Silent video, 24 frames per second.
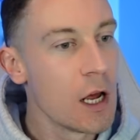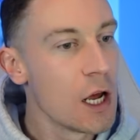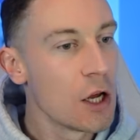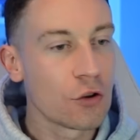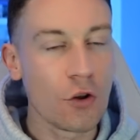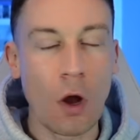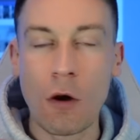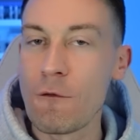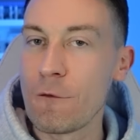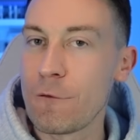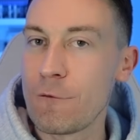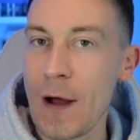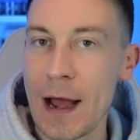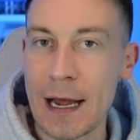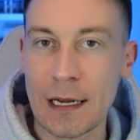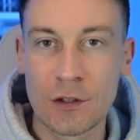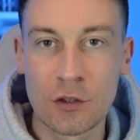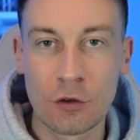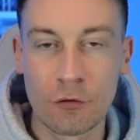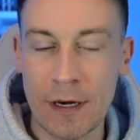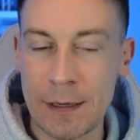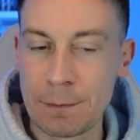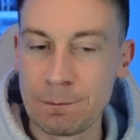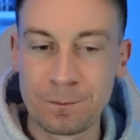Don't
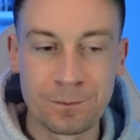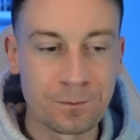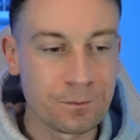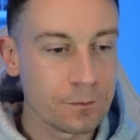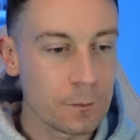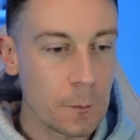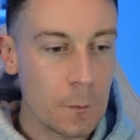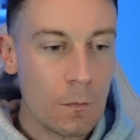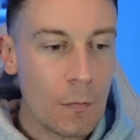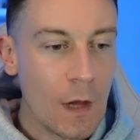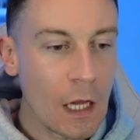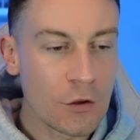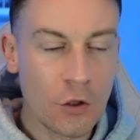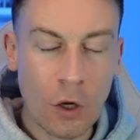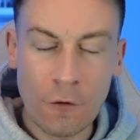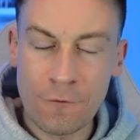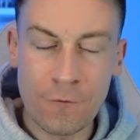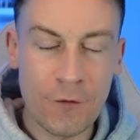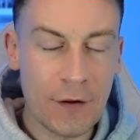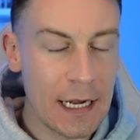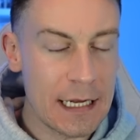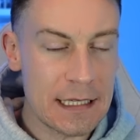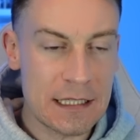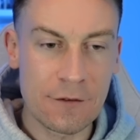
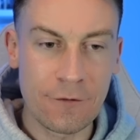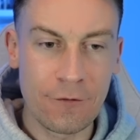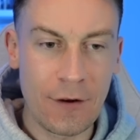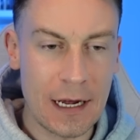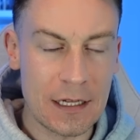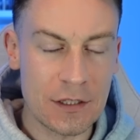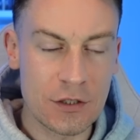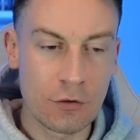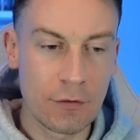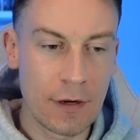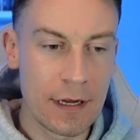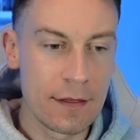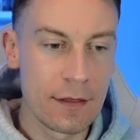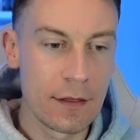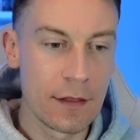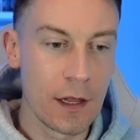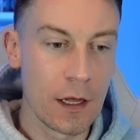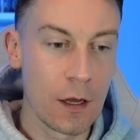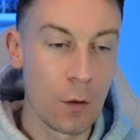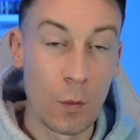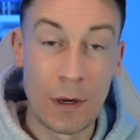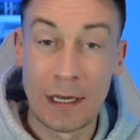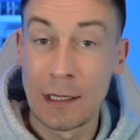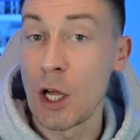forget to factor in
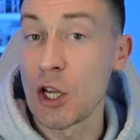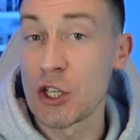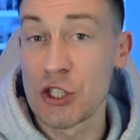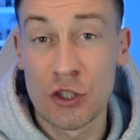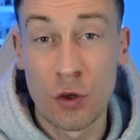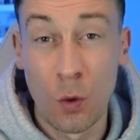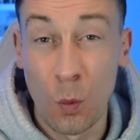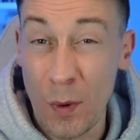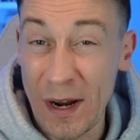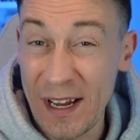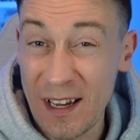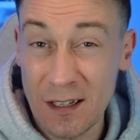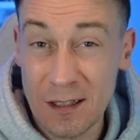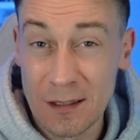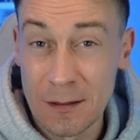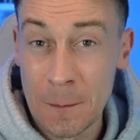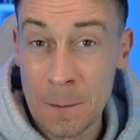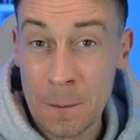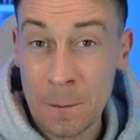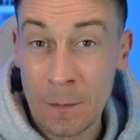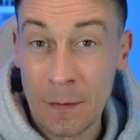that we lost to Wigan.